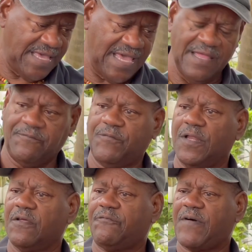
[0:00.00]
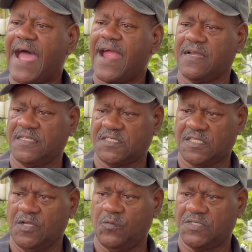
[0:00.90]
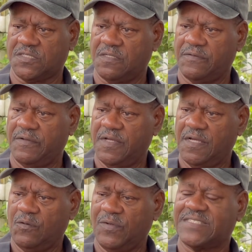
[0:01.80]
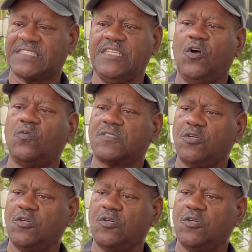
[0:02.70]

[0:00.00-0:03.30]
and filled a fire extinguisher with CO2.